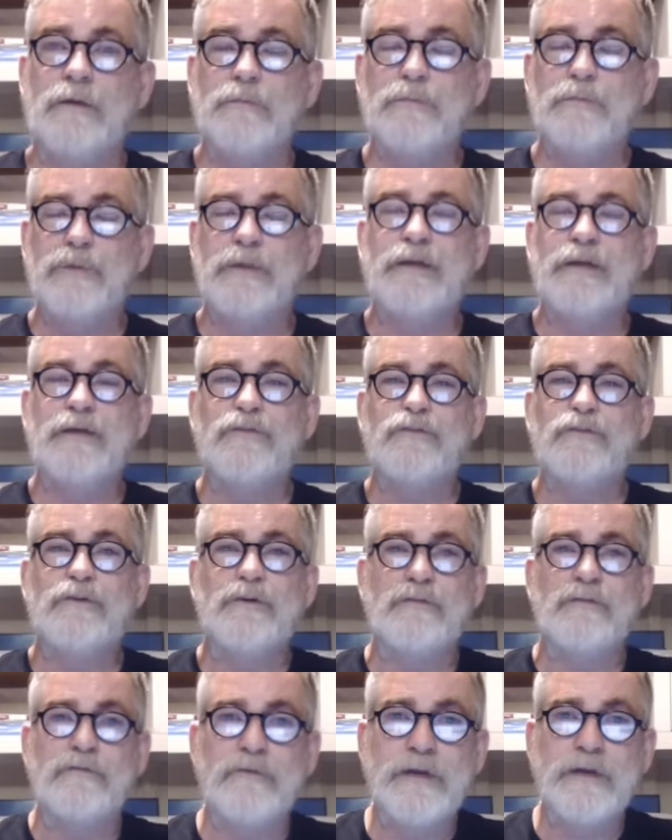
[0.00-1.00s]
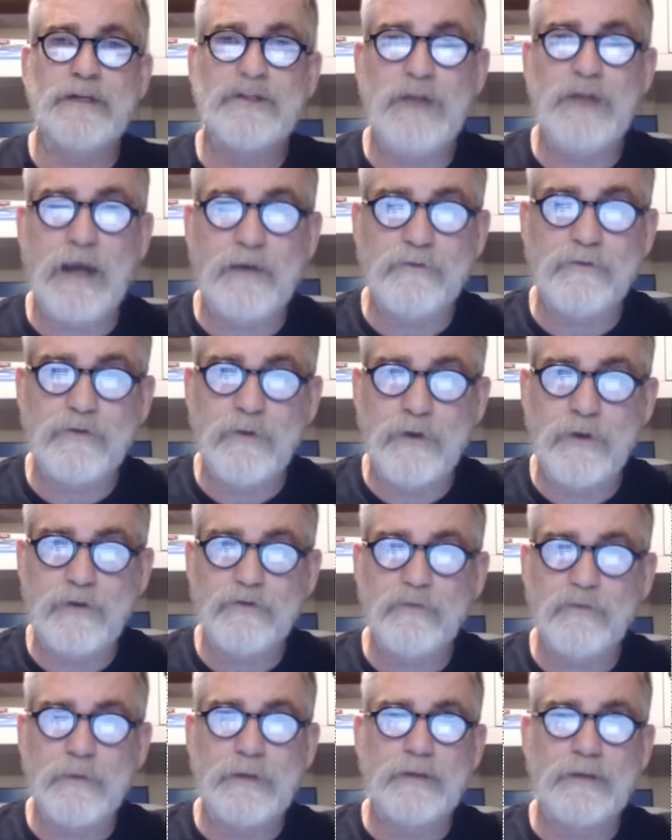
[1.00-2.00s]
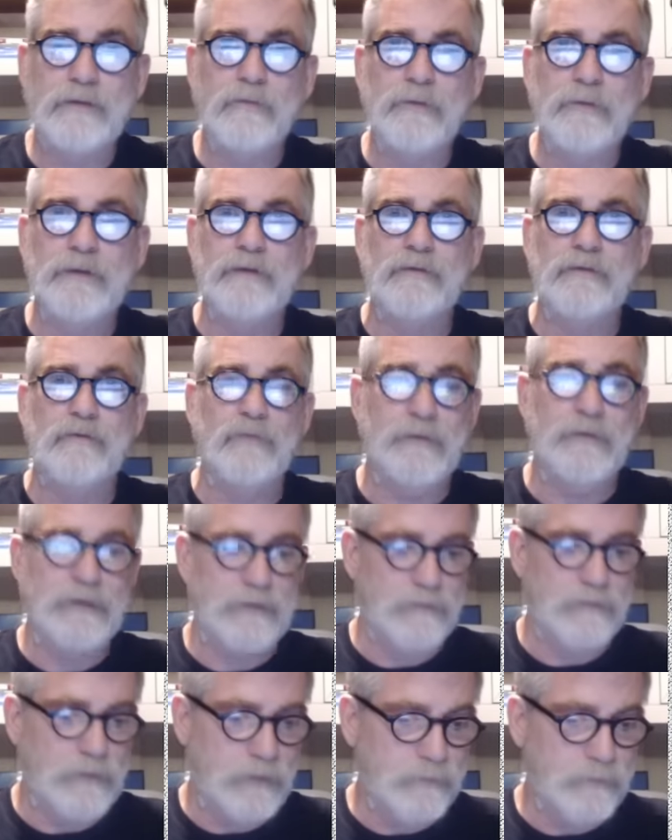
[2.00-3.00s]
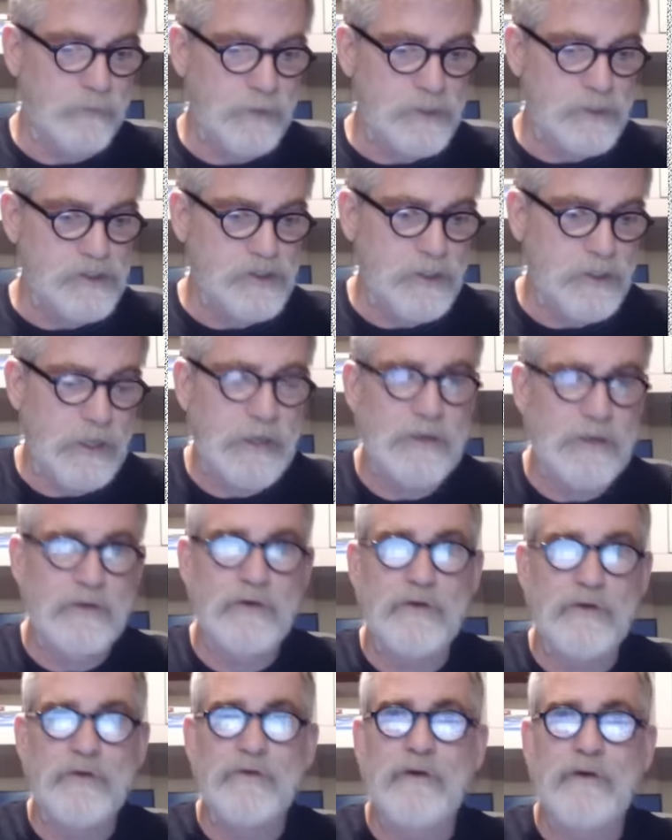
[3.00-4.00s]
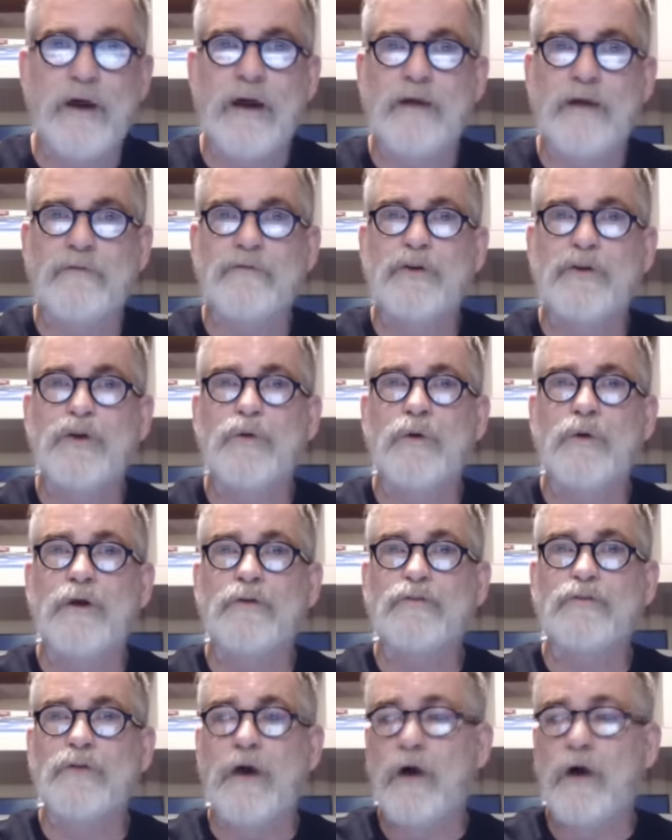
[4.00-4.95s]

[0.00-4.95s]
please reach out to us. We, we, we appreciate you, our viewers.